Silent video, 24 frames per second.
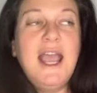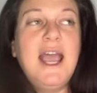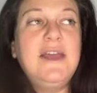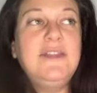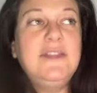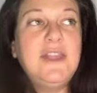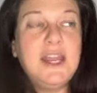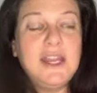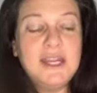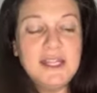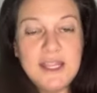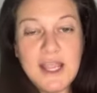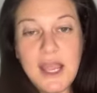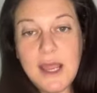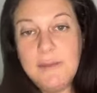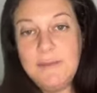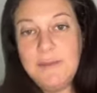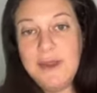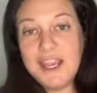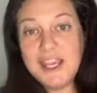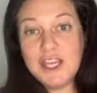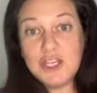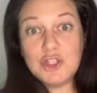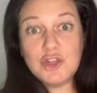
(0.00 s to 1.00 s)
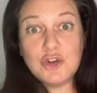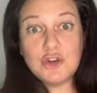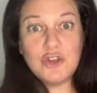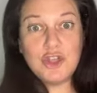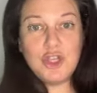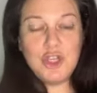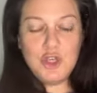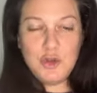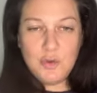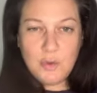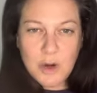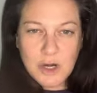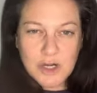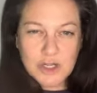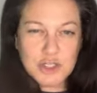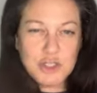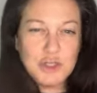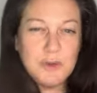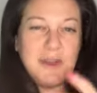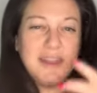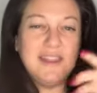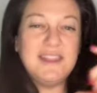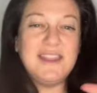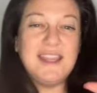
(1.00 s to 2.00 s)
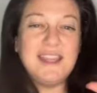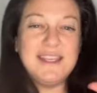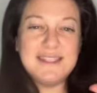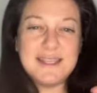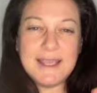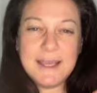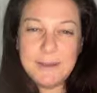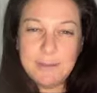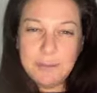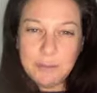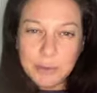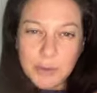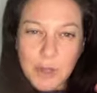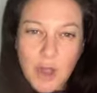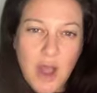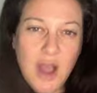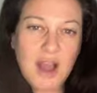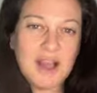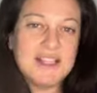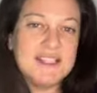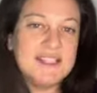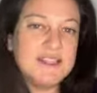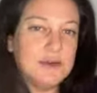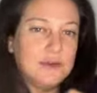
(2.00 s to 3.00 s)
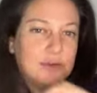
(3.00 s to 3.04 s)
And then again, making sure that you are doing things in blocks.